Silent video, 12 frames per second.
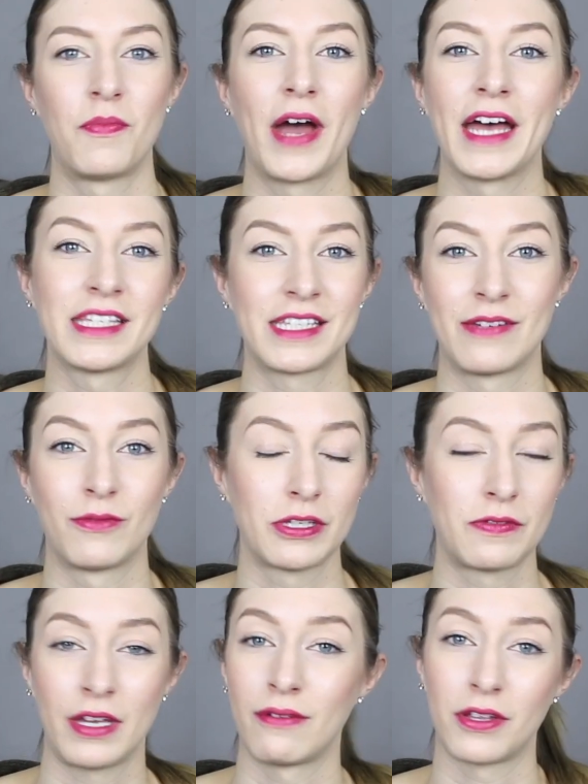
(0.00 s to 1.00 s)
best and
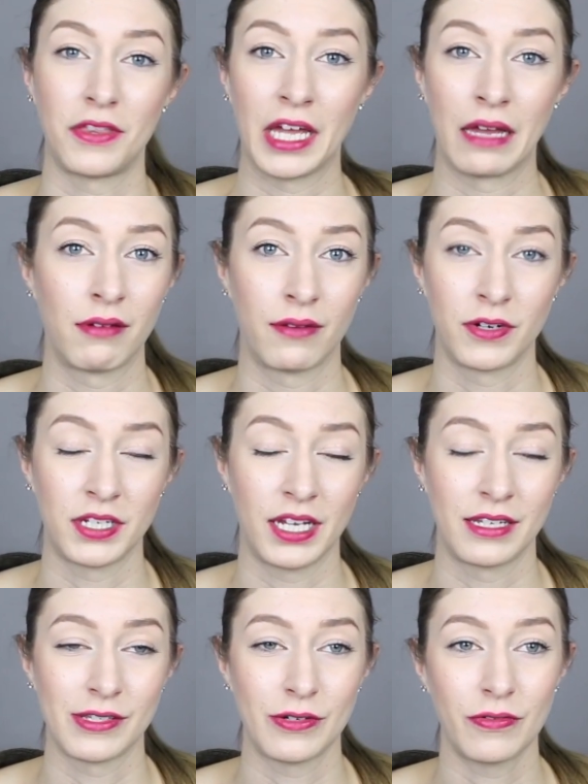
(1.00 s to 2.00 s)
most favorite thing I've ever
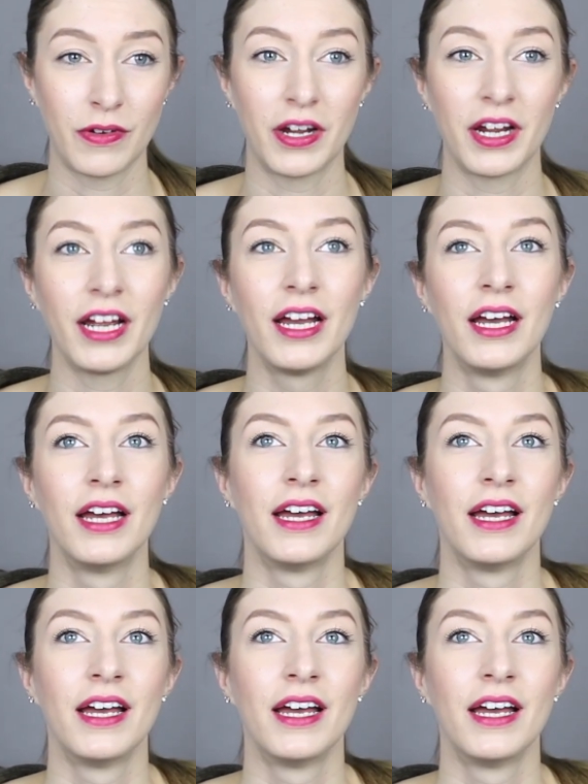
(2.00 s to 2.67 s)
done so far.